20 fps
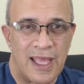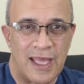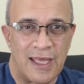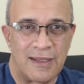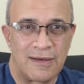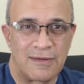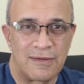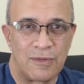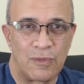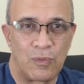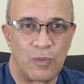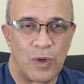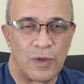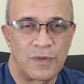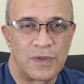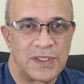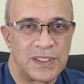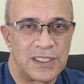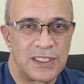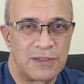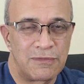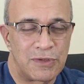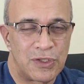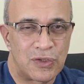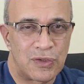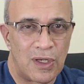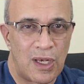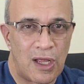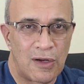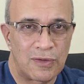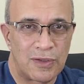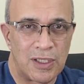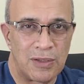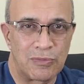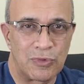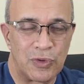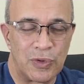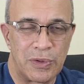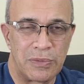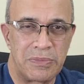And what is the eventual
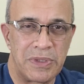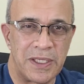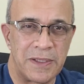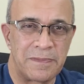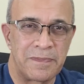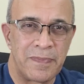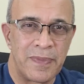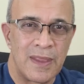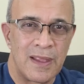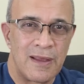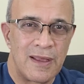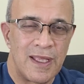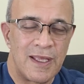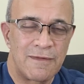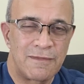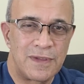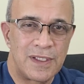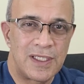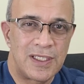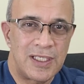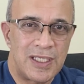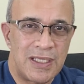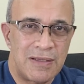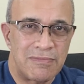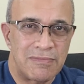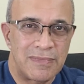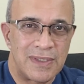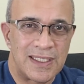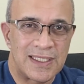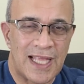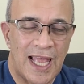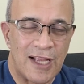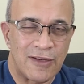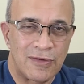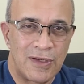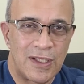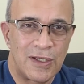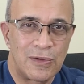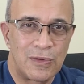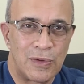outcome going to be? If the team is
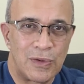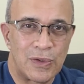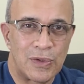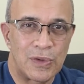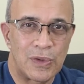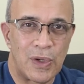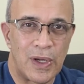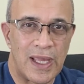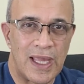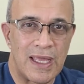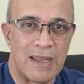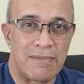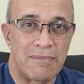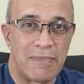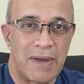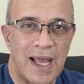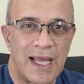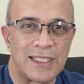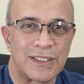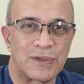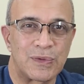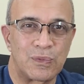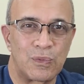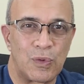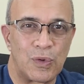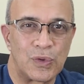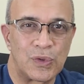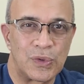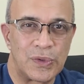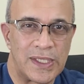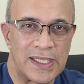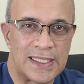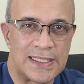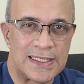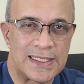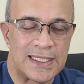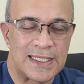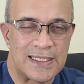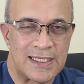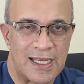actually going to en masse want to
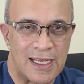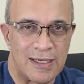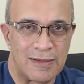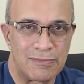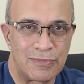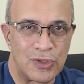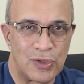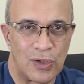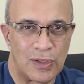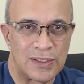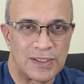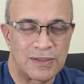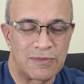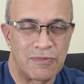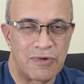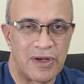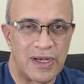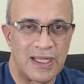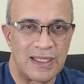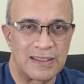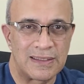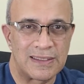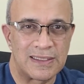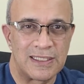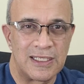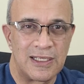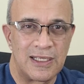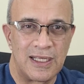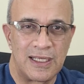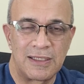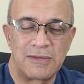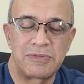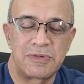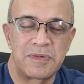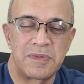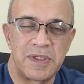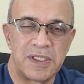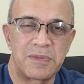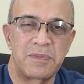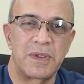exit and join somewhere else,
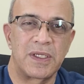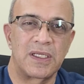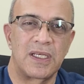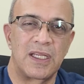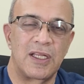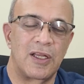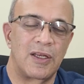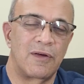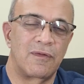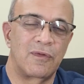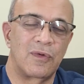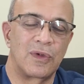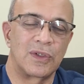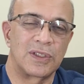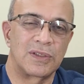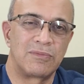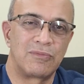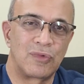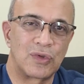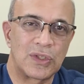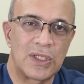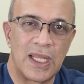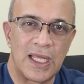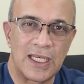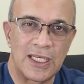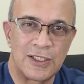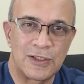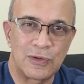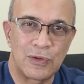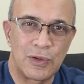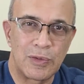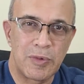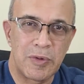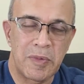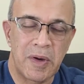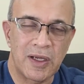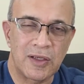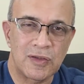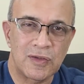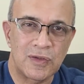especially, and of course, most likely is going to be
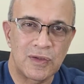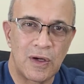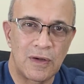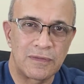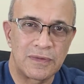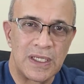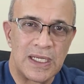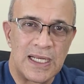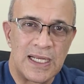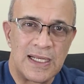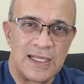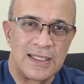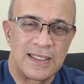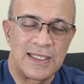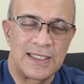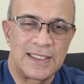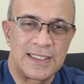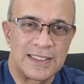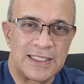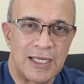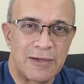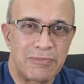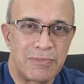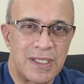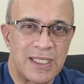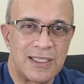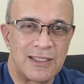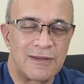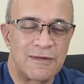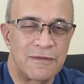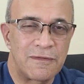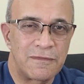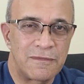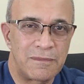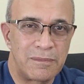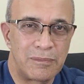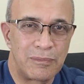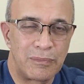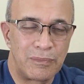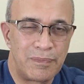Microsoft, then does that mean that
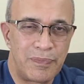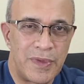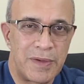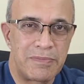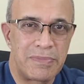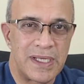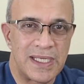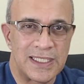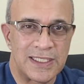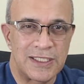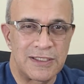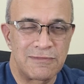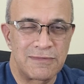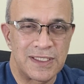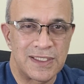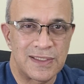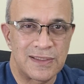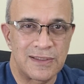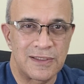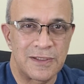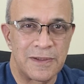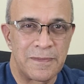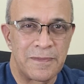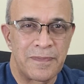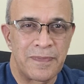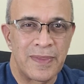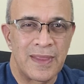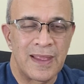the biggest investor,